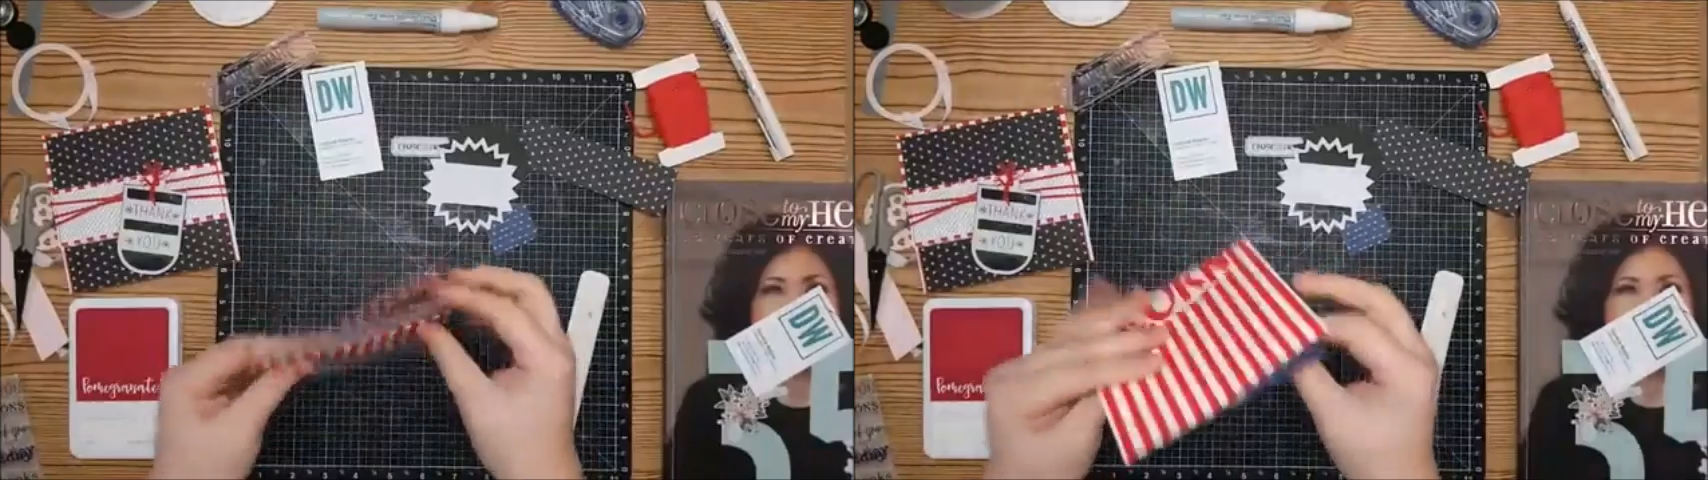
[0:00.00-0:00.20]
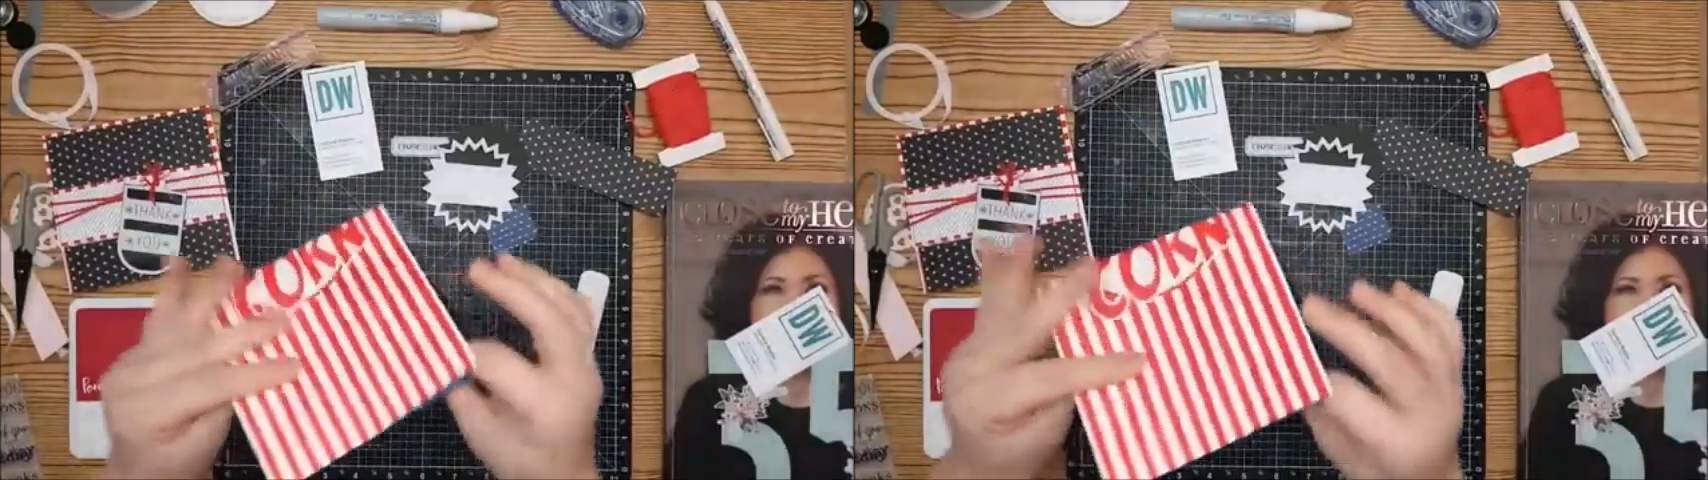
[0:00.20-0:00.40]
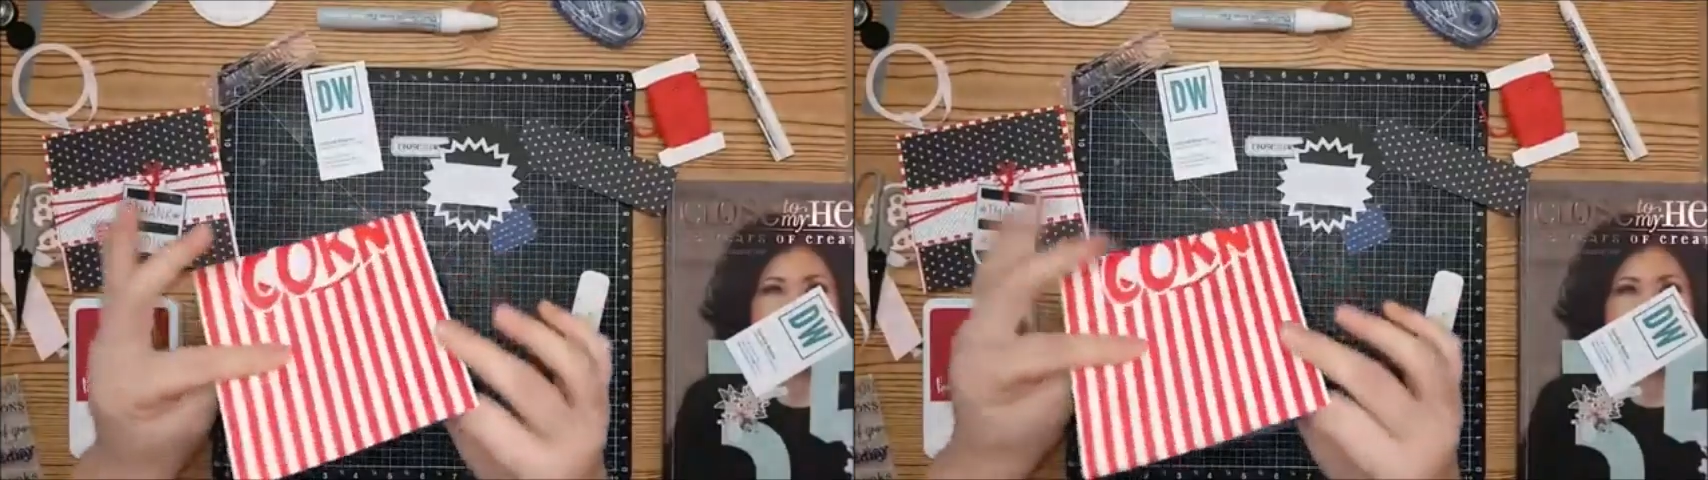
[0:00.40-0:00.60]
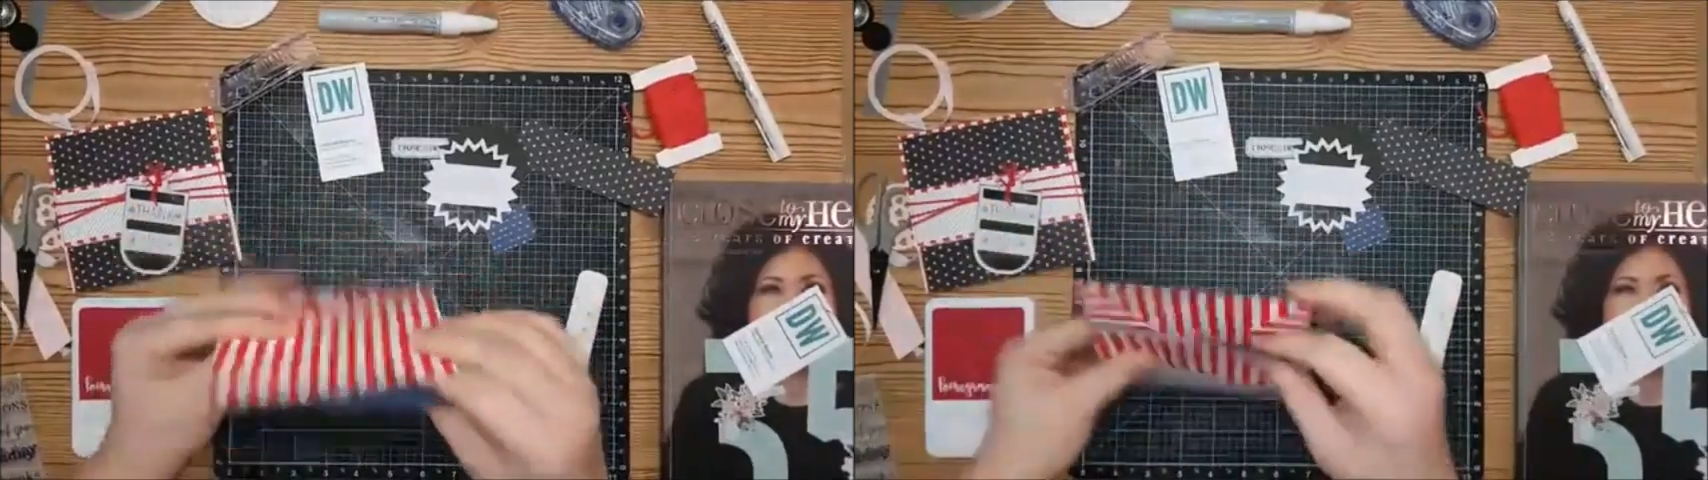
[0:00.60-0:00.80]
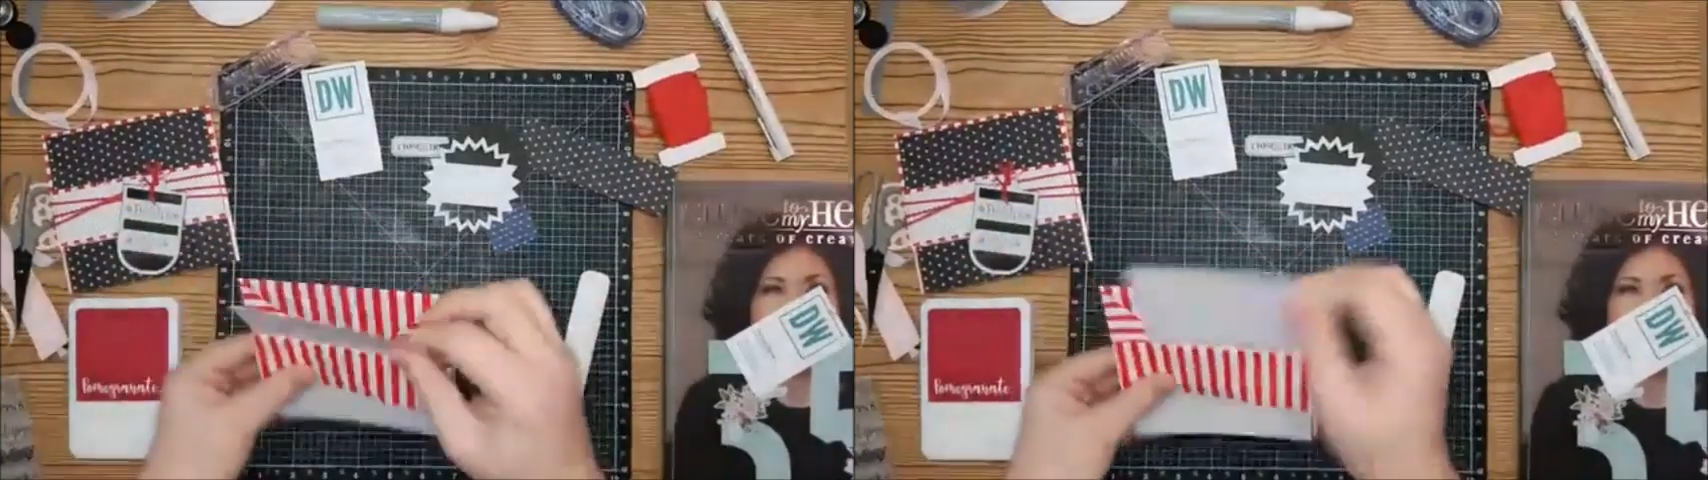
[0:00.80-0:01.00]
it'll kind of
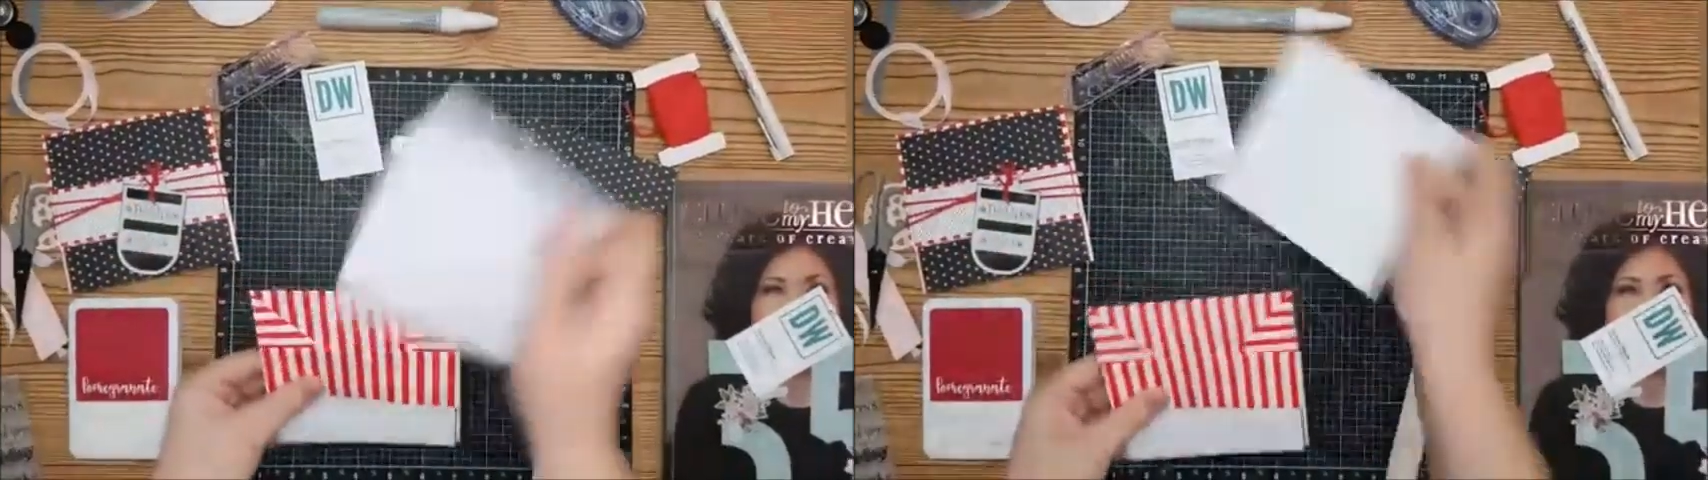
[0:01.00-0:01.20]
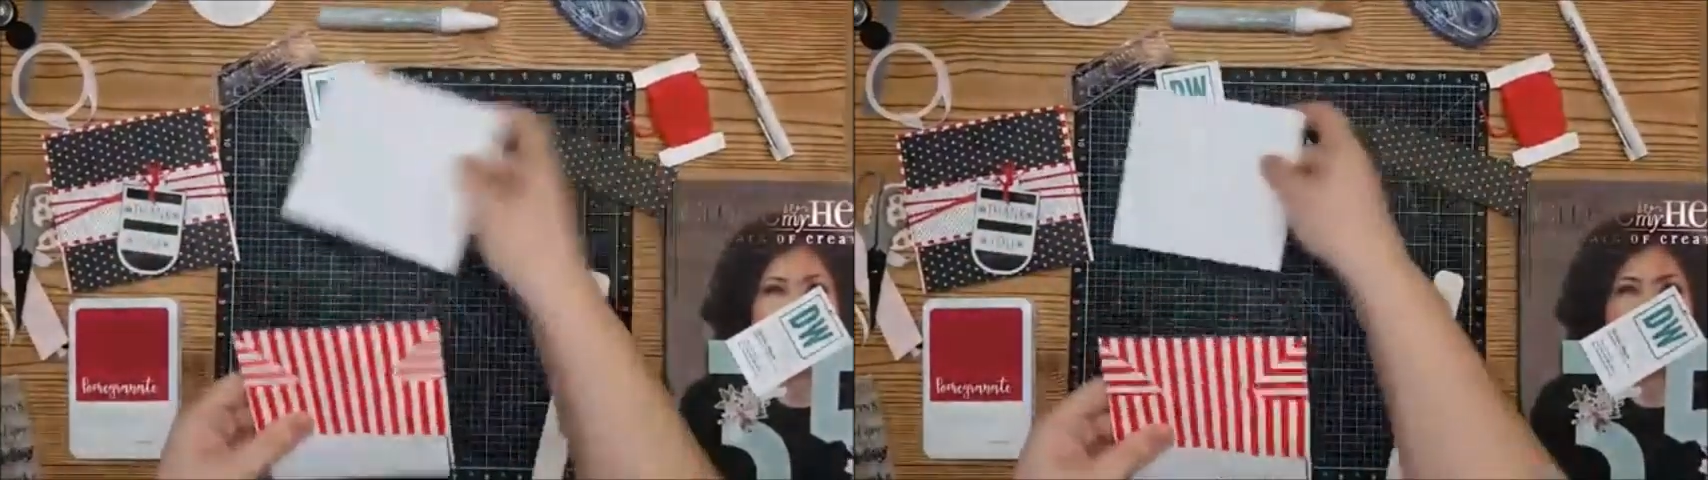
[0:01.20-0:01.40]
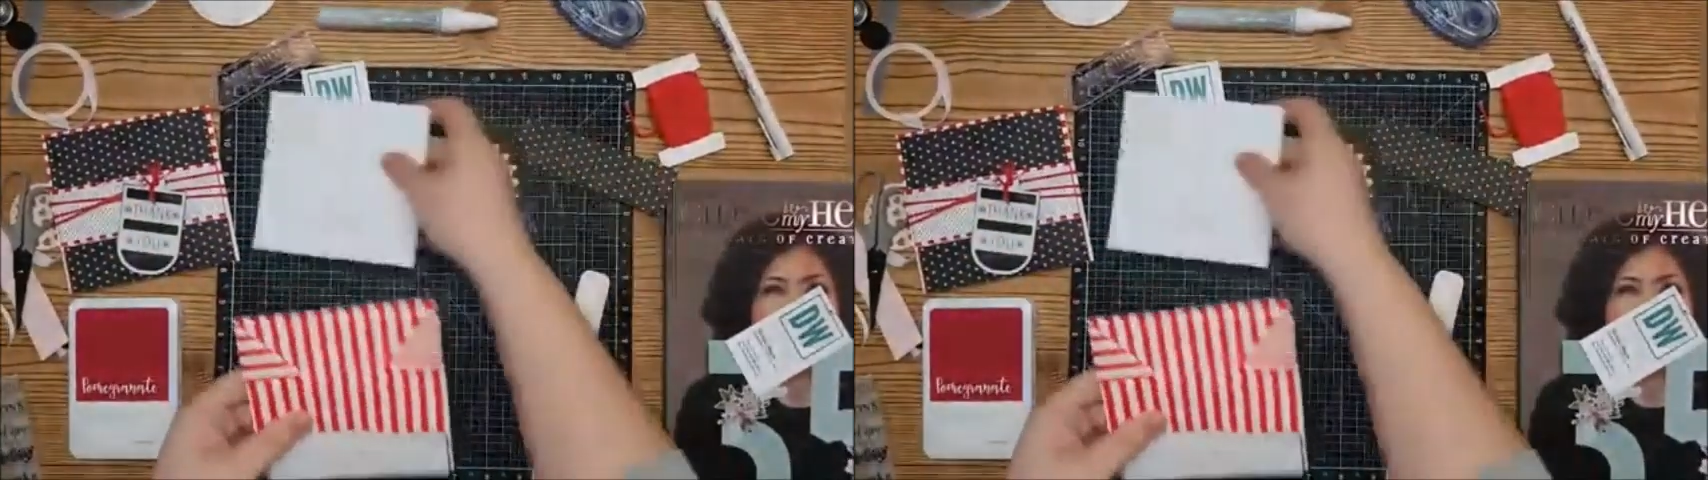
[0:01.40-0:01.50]
tie in